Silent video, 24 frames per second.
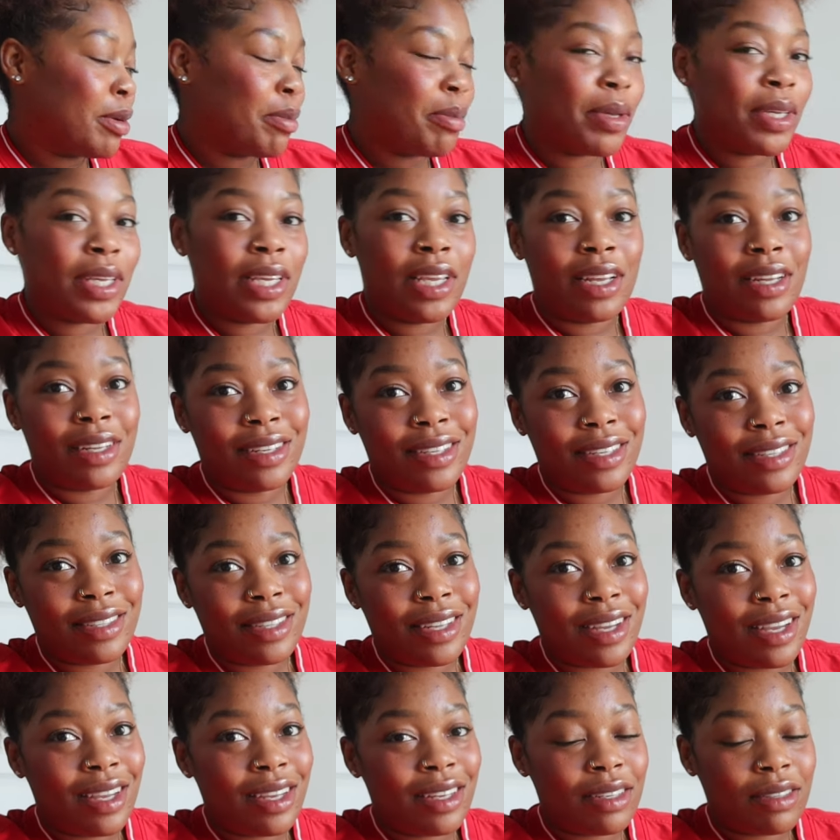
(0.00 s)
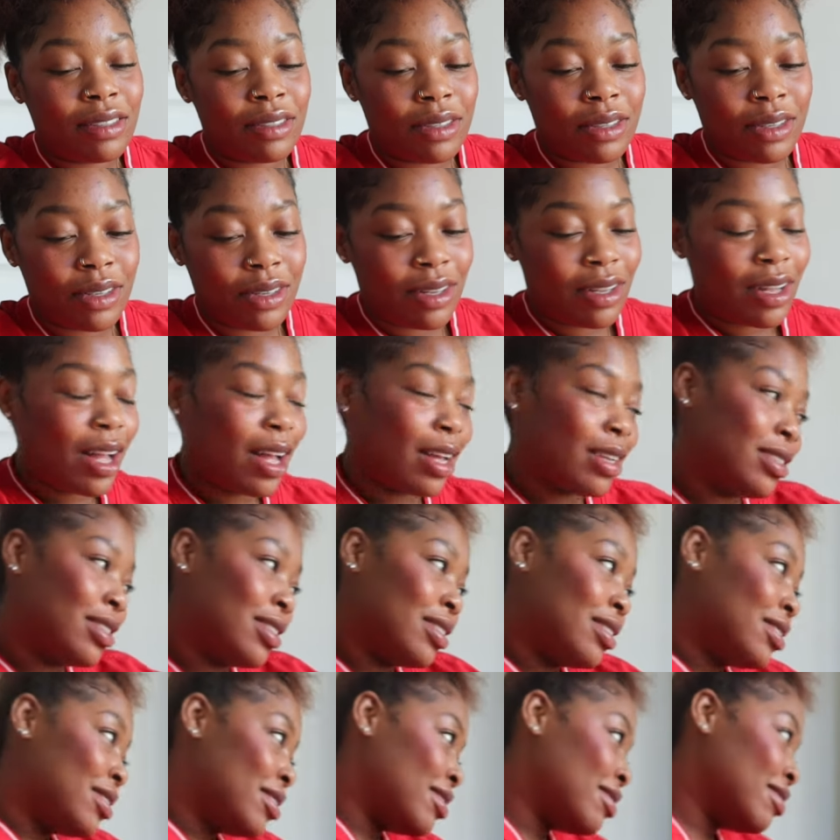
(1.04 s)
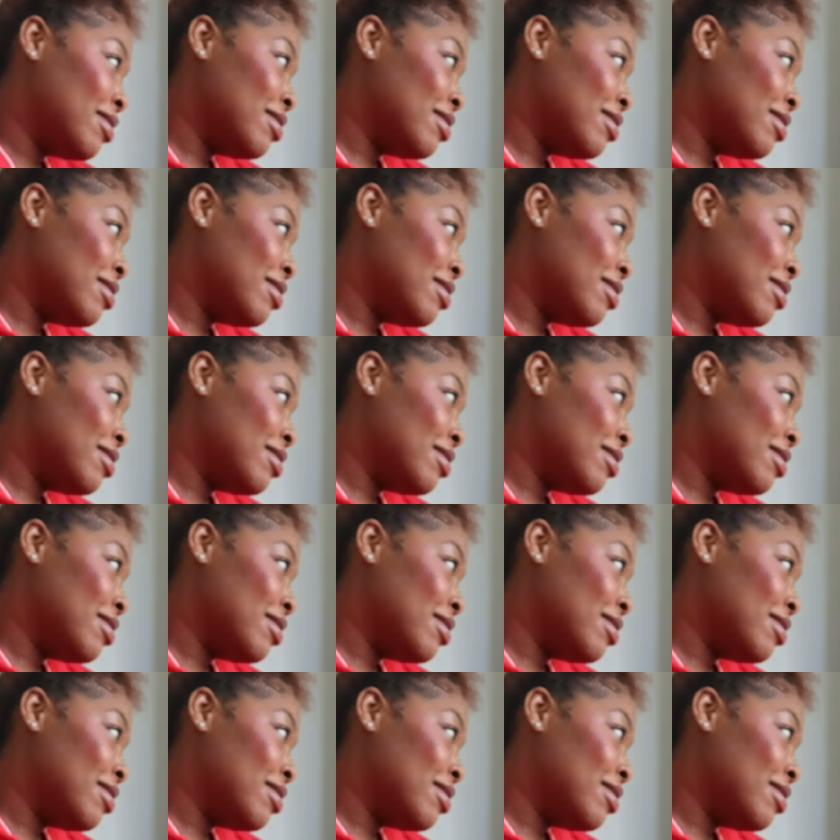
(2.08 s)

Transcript: But yeah, they, I just,